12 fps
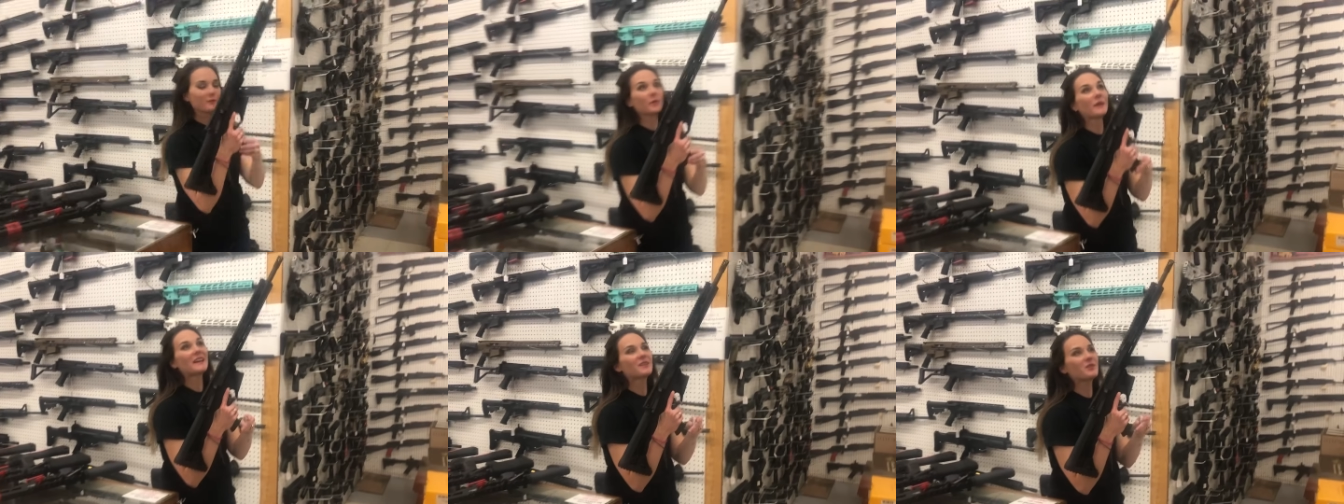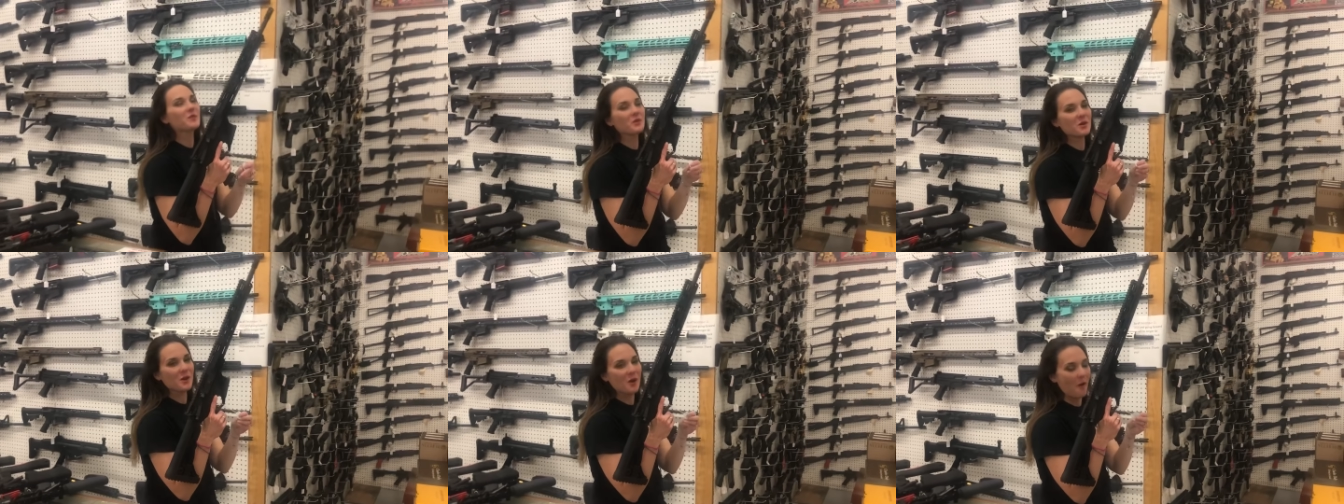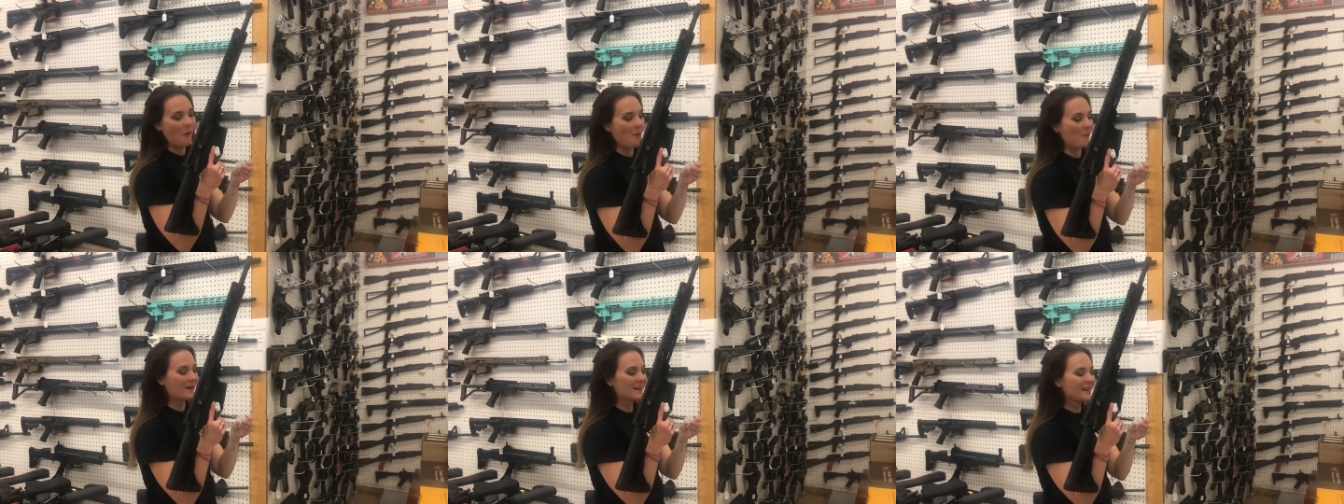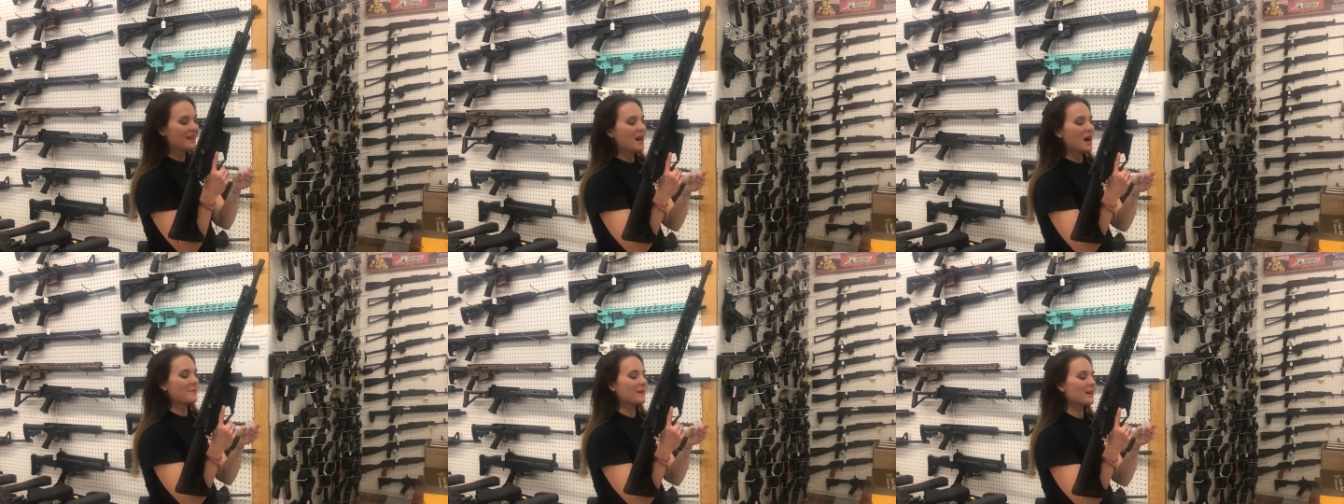Free to good home.
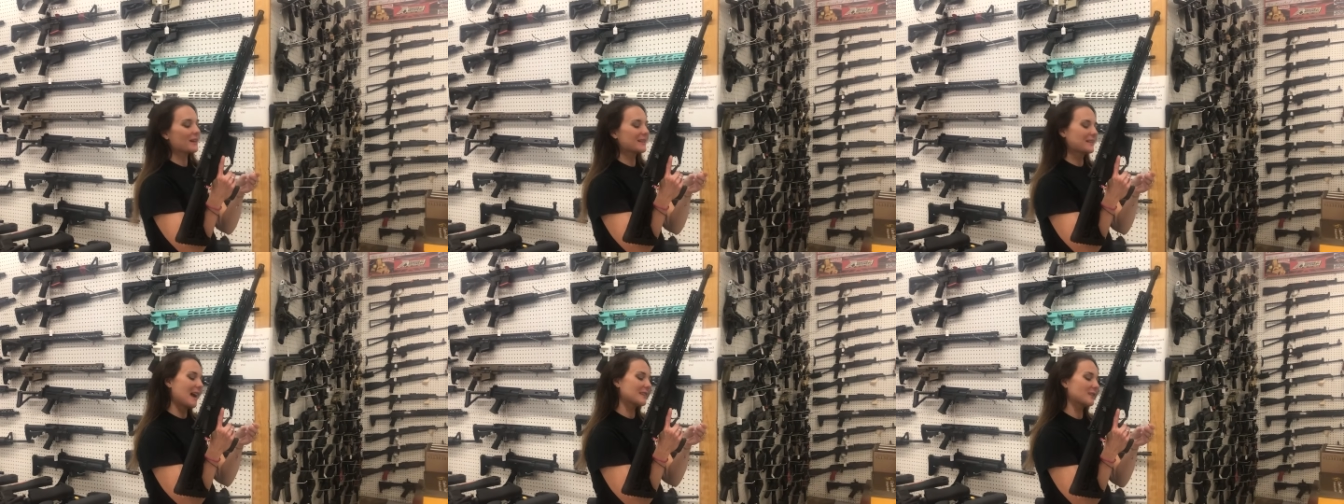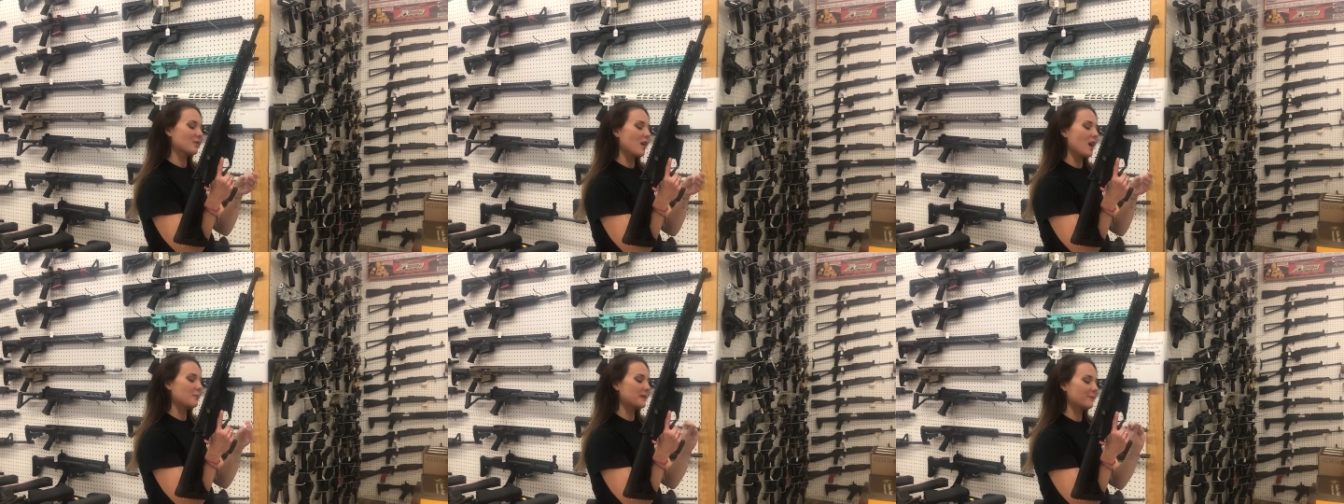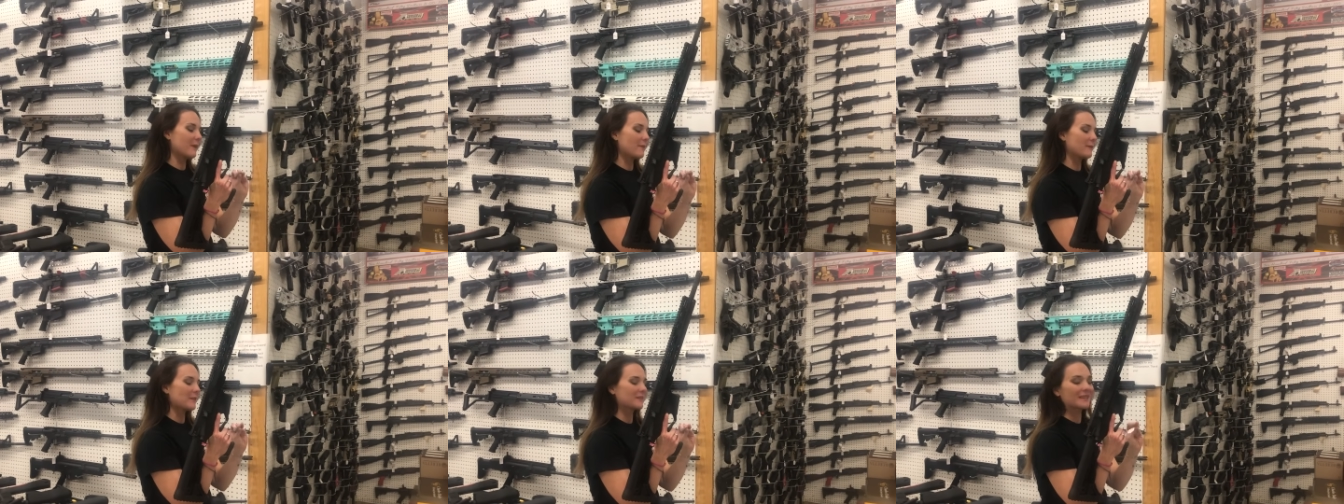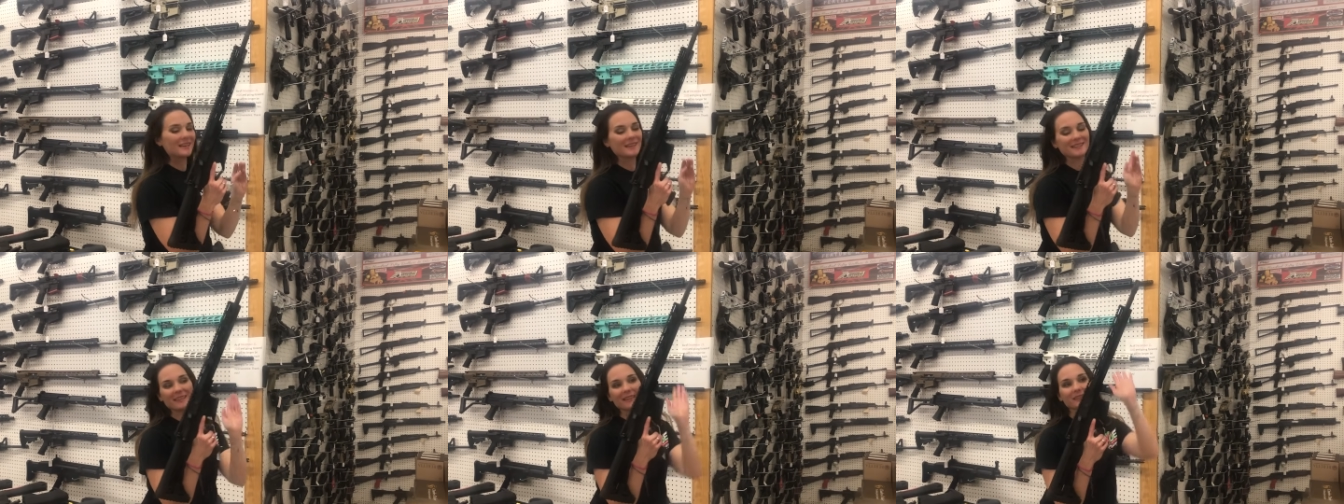American Tactical Omni
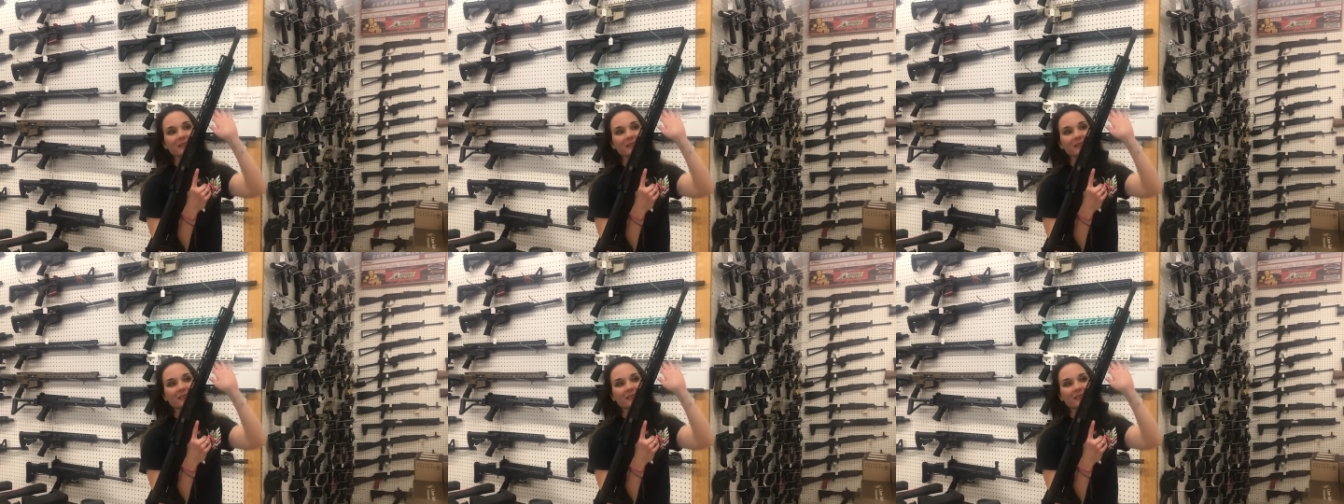556.